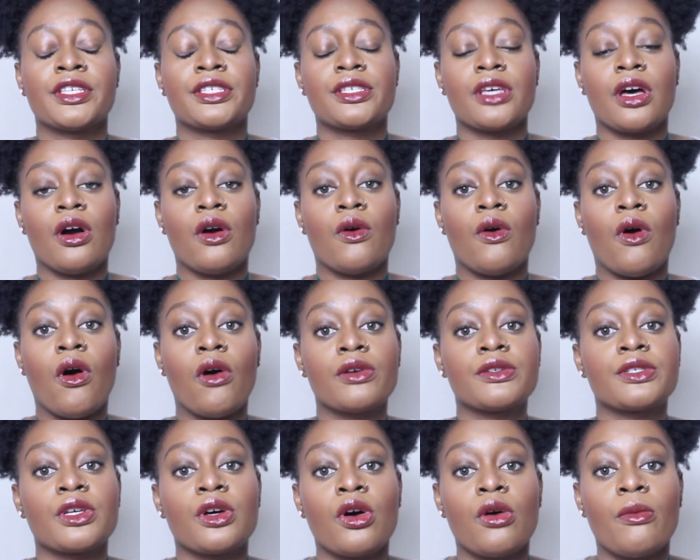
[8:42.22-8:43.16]
So
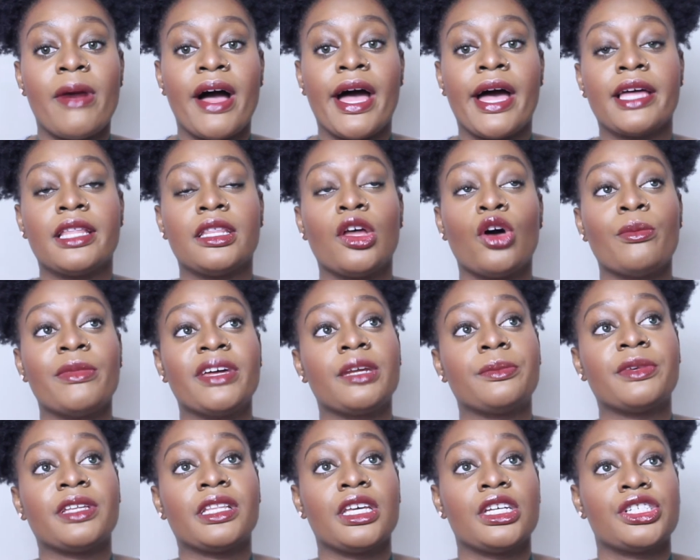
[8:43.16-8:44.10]
also by low
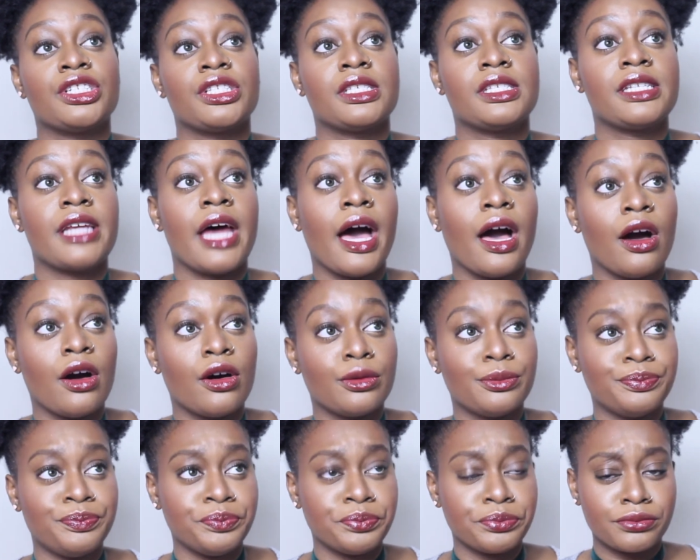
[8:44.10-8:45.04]
manipulation
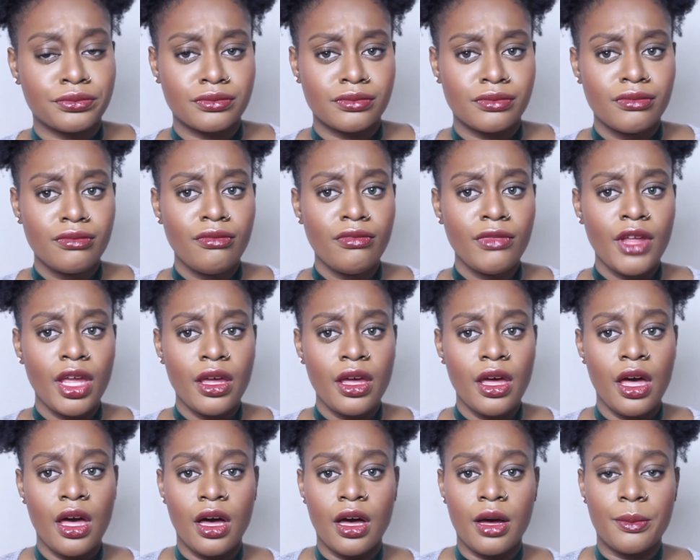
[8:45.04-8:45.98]
style,
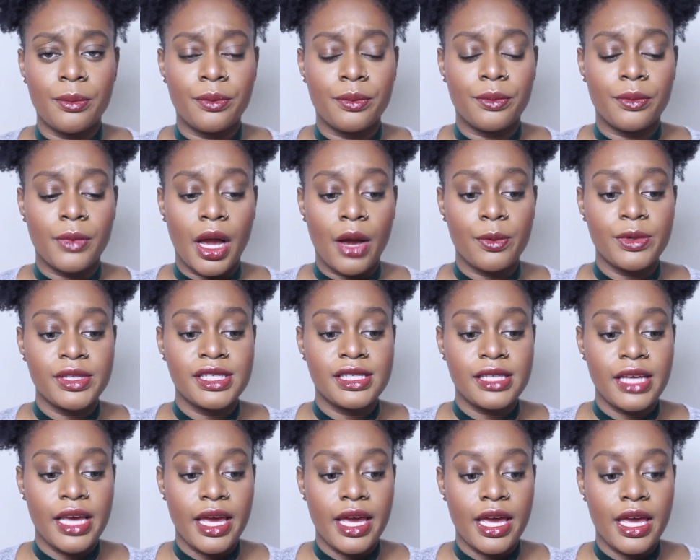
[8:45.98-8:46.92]
I would
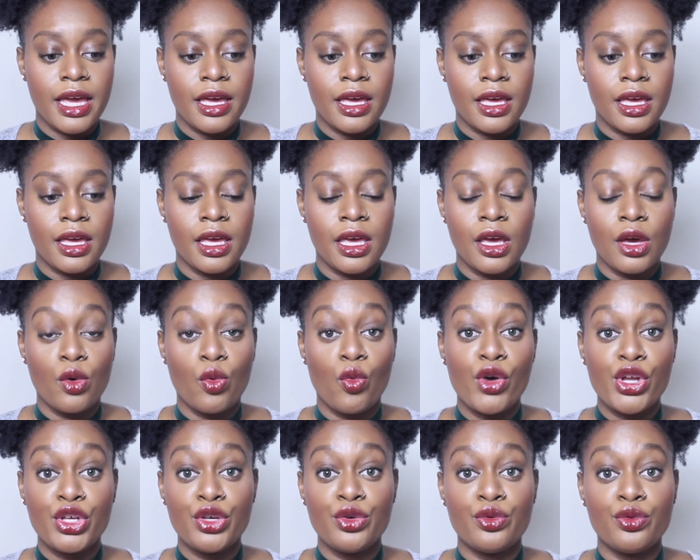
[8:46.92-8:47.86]
say
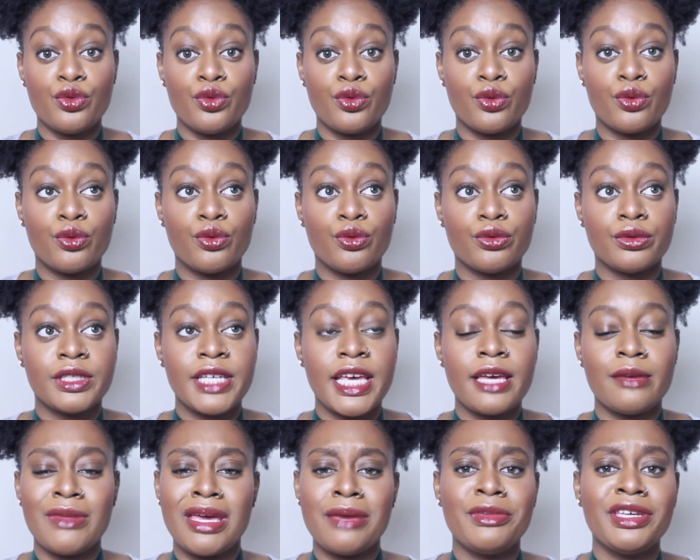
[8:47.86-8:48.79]
when you
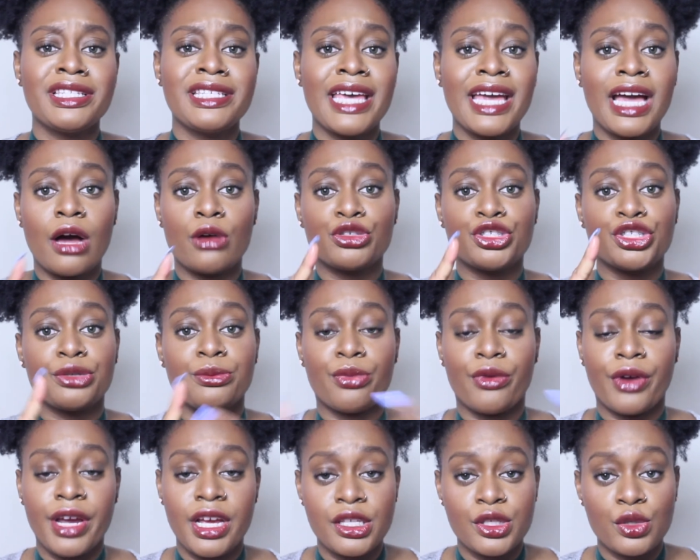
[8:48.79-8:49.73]
take out your
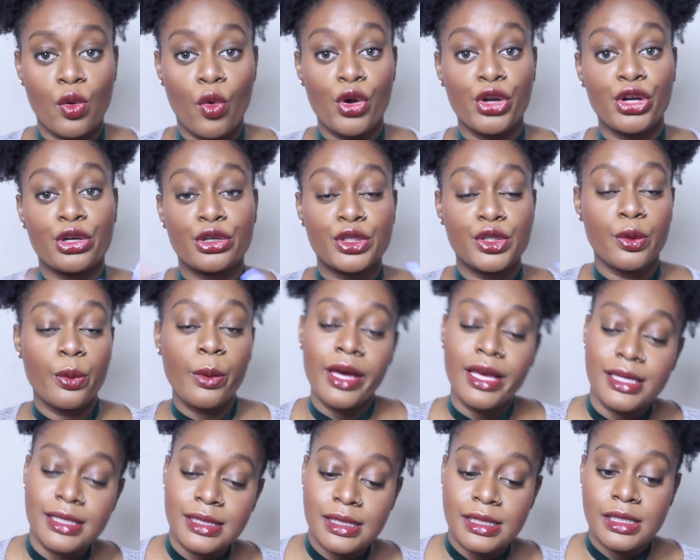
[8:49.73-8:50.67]
braids or your
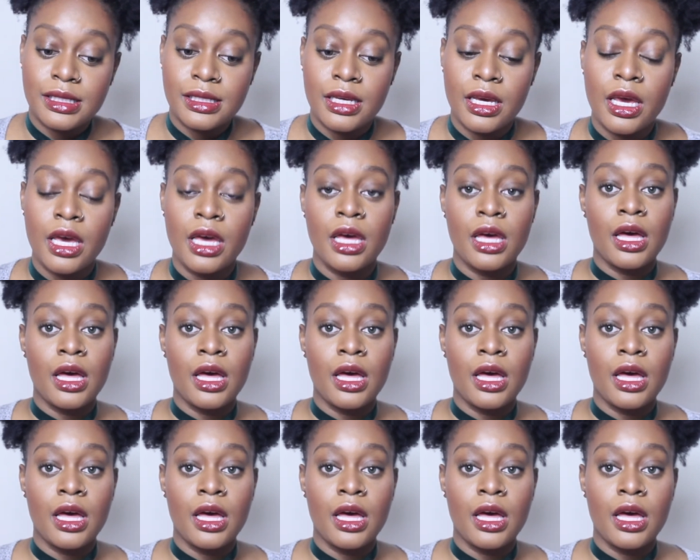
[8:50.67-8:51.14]
twists,